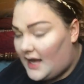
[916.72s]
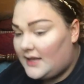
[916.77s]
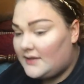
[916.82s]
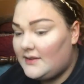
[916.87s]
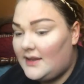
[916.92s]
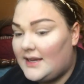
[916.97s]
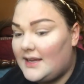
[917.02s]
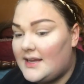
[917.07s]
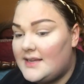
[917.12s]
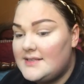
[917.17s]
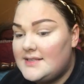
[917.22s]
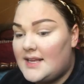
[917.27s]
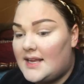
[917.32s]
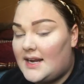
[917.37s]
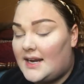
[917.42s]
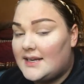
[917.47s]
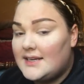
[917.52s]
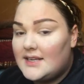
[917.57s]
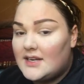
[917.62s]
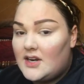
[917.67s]
Like I said,
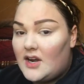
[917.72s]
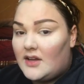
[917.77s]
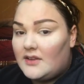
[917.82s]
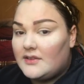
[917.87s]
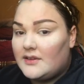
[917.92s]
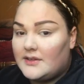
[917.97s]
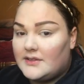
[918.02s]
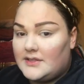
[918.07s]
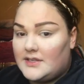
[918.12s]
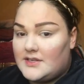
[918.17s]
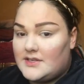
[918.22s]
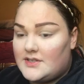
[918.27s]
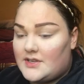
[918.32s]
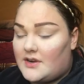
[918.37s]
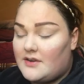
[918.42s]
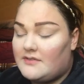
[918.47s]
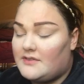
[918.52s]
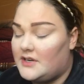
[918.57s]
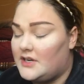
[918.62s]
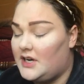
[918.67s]
I did not learn this
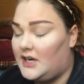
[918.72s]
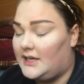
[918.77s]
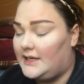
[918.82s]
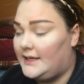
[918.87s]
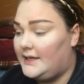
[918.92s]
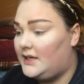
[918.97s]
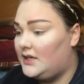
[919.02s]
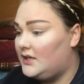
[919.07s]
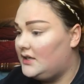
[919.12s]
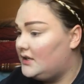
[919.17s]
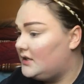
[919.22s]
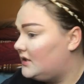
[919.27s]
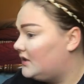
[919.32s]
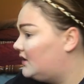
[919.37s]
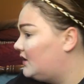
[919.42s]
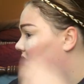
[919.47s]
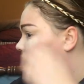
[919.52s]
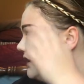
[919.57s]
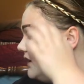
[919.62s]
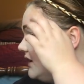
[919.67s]
overnight.
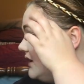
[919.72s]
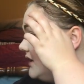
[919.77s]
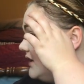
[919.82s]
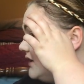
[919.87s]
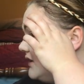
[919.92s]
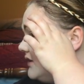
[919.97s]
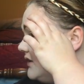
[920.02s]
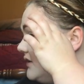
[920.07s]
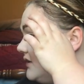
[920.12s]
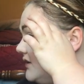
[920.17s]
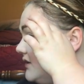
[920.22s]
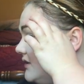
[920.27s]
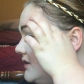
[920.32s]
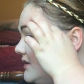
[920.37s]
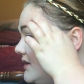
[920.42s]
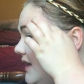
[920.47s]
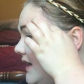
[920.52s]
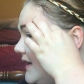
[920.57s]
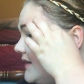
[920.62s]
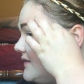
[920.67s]
It
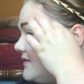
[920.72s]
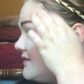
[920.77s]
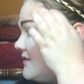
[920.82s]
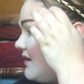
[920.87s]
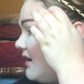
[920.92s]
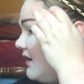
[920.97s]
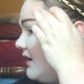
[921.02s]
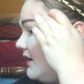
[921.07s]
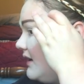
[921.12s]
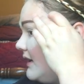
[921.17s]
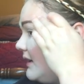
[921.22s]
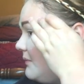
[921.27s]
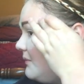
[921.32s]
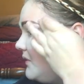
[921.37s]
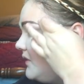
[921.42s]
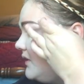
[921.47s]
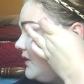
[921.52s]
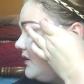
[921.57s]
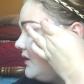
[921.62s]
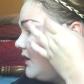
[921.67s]
takes
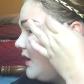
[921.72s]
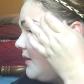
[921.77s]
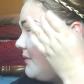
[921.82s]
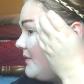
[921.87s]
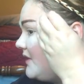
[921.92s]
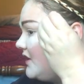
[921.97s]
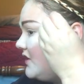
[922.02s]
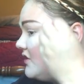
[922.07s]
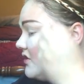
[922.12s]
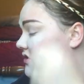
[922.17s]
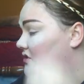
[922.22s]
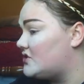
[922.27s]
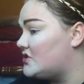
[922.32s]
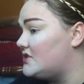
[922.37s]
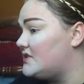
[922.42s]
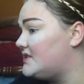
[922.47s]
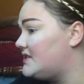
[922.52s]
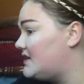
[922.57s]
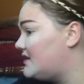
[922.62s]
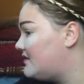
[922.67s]
time. I mean, y'all
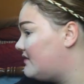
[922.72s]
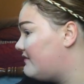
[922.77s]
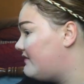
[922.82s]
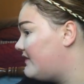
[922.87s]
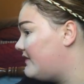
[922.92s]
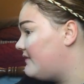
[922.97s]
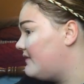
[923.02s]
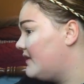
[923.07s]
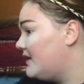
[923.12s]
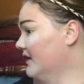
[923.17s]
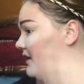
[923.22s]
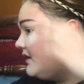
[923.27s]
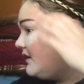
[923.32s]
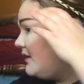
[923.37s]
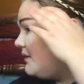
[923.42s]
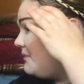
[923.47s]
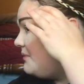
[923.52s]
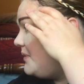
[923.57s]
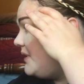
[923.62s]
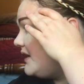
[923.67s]
should see the
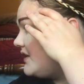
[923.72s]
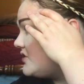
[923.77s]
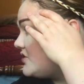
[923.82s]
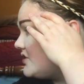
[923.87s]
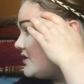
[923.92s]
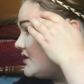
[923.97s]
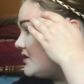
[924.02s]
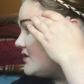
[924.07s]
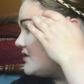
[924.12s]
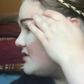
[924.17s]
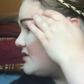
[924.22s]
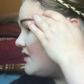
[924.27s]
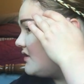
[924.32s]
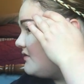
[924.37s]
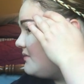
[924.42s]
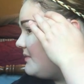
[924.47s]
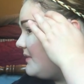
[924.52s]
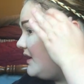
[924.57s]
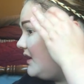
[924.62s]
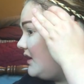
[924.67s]
pictures
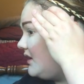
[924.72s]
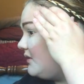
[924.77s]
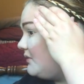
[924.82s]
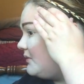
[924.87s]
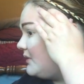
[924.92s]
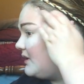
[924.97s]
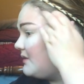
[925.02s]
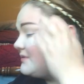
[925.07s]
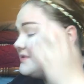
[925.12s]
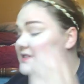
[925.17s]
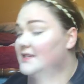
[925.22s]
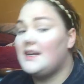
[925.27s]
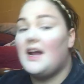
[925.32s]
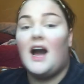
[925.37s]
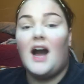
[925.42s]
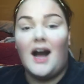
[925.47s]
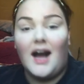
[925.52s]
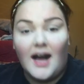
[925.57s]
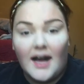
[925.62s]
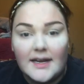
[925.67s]
of me when I was in
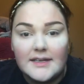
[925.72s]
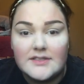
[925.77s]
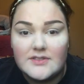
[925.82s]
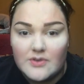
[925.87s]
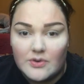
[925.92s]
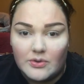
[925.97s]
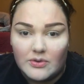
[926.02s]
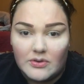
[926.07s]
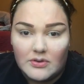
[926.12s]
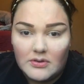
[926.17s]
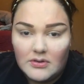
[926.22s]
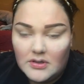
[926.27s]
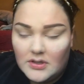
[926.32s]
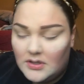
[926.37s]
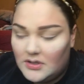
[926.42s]
high school.